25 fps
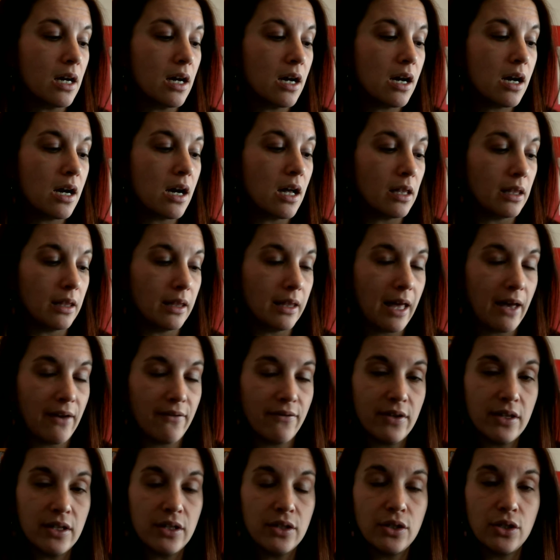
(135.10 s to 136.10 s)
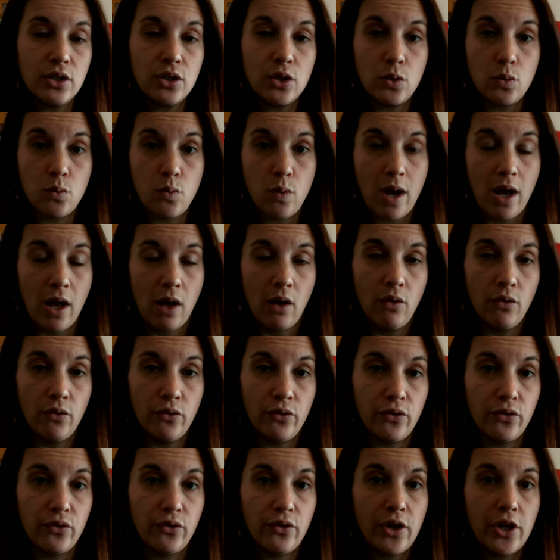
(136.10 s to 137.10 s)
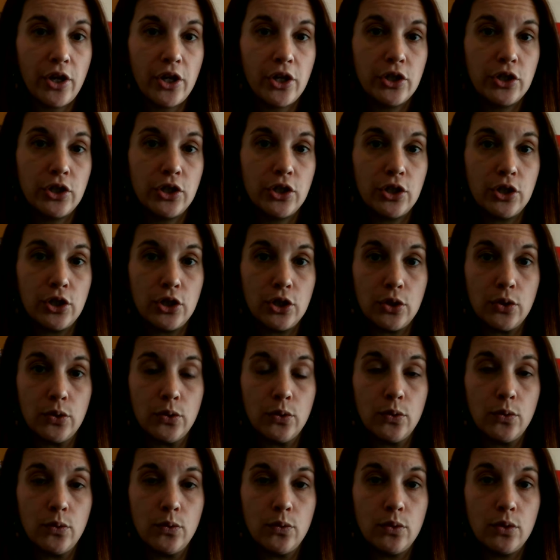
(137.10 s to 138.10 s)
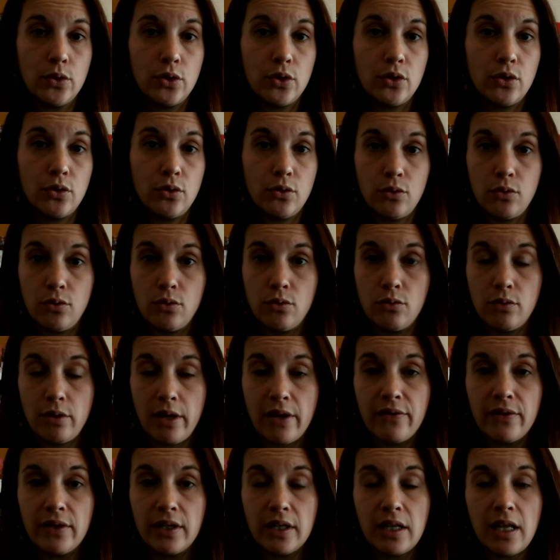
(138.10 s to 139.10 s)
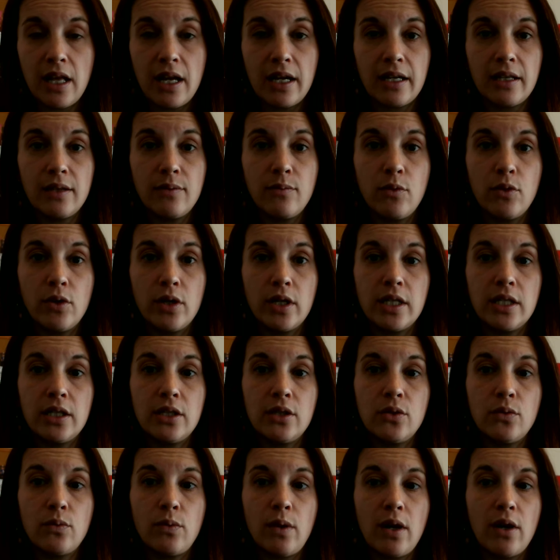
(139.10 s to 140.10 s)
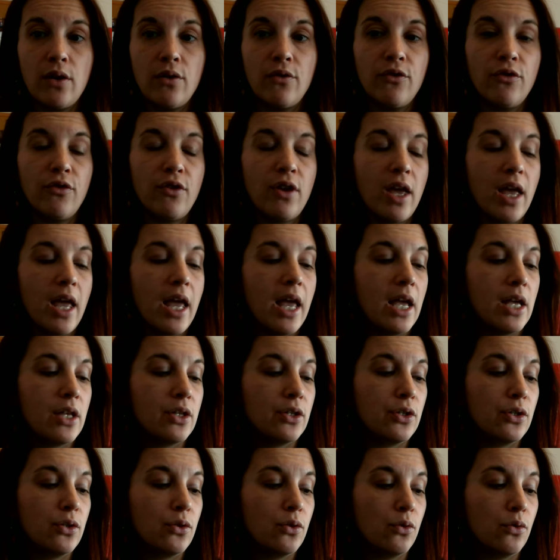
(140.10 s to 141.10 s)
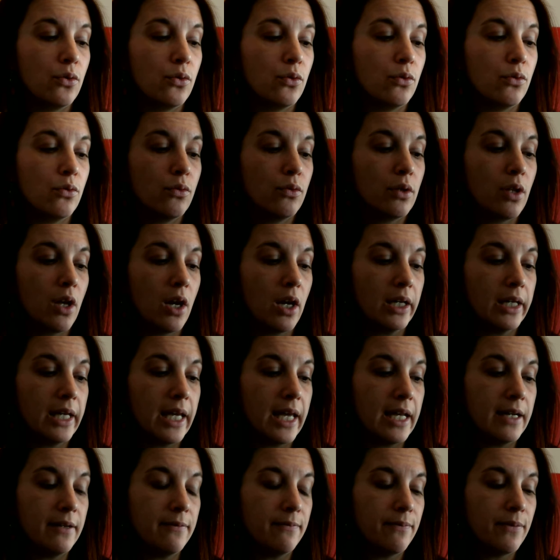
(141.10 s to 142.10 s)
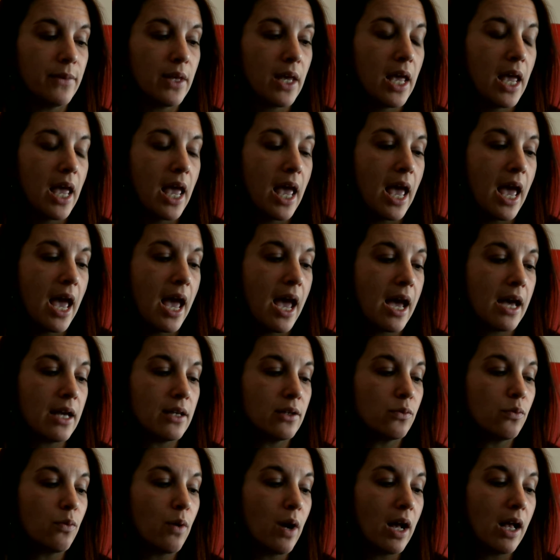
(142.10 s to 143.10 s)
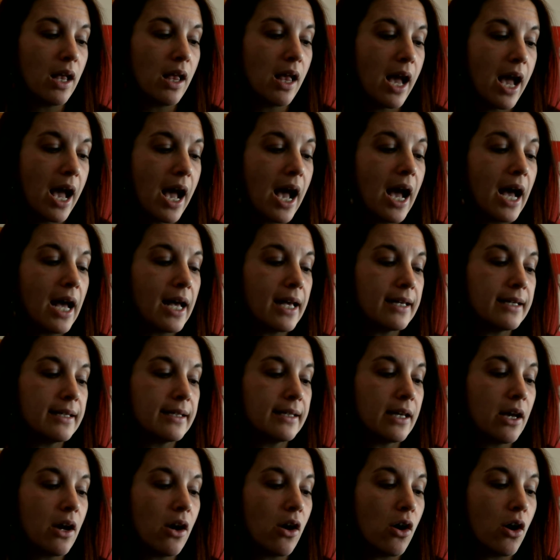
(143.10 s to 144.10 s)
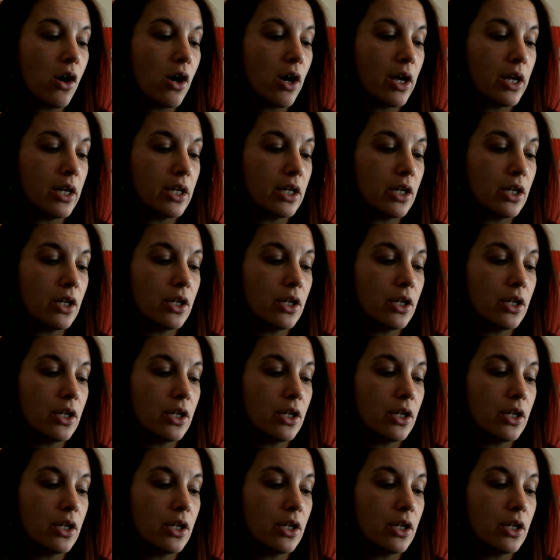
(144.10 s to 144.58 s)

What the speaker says: 11 to 12 to 11 o'clock in the morning to 12 to log in, as well as on